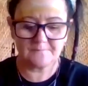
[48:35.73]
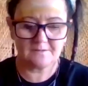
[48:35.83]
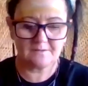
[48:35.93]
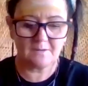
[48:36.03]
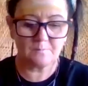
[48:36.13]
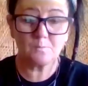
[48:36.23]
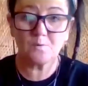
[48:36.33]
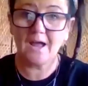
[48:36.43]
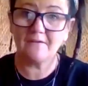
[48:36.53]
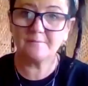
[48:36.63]
yeah, we would
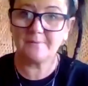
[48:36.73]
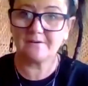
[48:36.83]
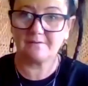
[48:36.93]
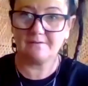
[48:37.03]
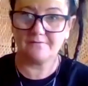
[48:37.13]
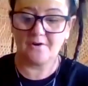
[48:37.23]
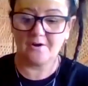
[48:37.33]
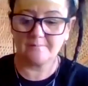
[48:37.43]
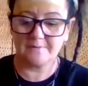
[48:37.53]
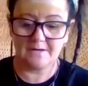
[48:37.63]
have a better
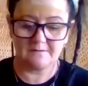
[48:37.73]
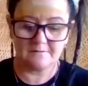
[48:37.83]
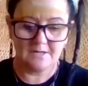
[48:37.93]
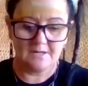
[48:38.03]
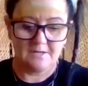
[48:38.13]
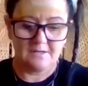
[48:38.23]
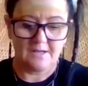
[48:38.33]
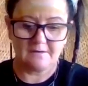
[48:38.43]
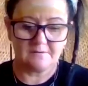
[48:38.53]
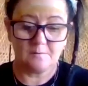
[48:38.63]
environment and
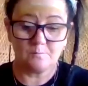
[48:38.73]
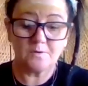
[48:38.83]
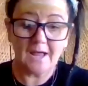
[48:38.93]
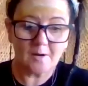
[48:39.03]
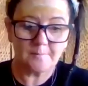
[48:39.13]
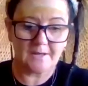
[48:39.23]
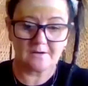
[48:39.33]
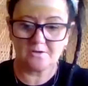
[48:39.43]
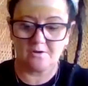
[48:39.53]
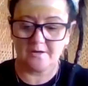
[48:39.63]
and it would help our
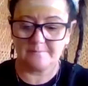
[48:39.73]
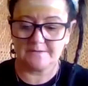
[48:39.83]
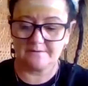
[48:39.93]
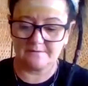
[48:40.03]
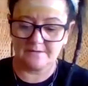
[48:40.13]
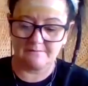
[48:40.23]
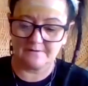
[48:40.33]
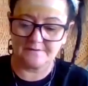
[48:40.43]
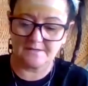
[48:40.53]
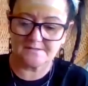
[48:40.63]
climate and everything.